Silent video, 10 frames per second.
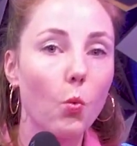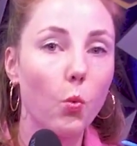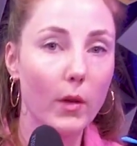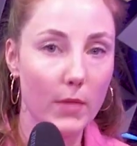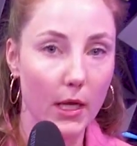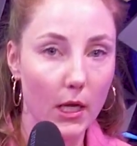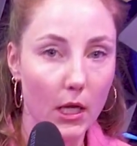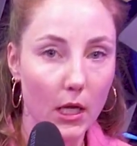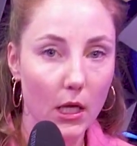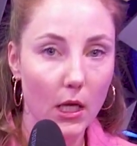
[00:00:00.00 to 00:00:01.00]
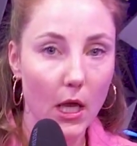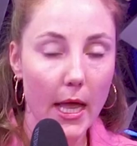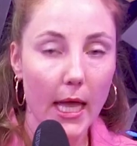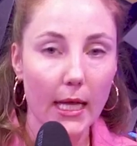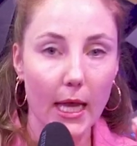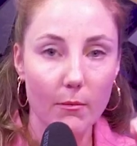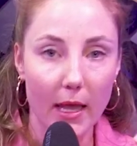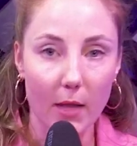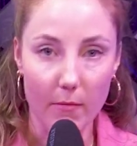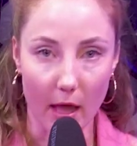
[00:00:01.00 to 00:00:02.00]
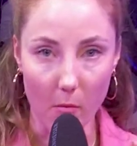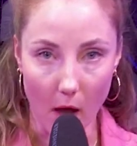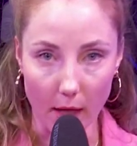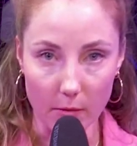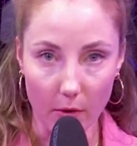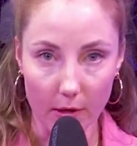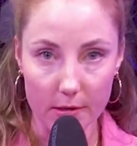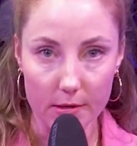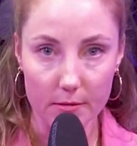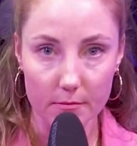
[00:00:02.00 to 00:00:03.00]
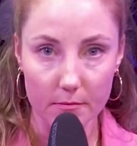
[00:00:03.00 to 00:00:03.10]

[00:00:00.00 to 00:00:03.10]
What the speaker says: women can make male body parts.